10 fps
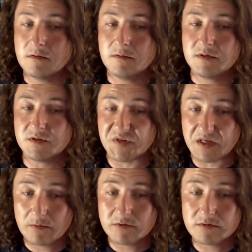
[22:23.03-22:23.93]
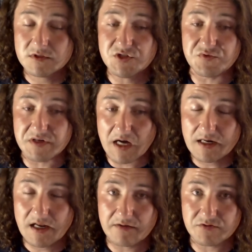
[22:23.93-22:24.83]
To be able to not
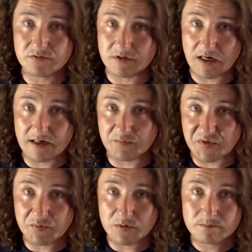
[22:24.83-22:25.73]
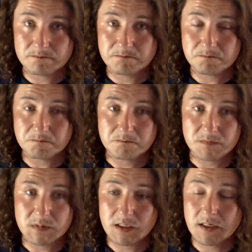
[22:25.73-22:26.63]
have to rely on people.
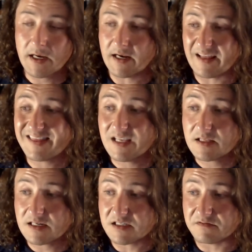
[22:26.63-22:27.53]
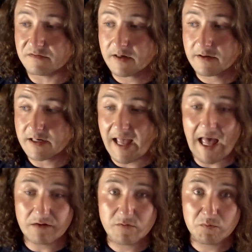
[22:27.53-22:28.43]
And I think that is a very
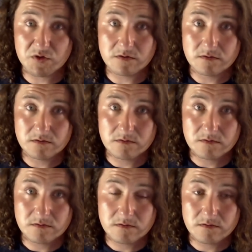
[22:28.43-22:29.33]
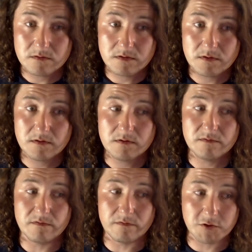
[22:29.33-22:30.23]
admirable
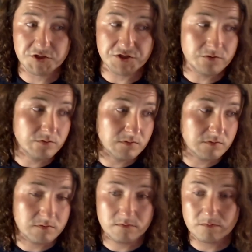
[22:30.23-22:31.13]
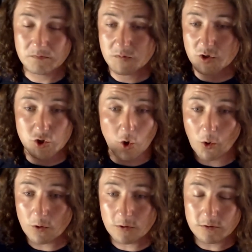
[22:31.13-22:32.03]
virtue,
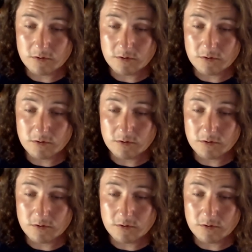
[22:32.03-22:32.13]
goal,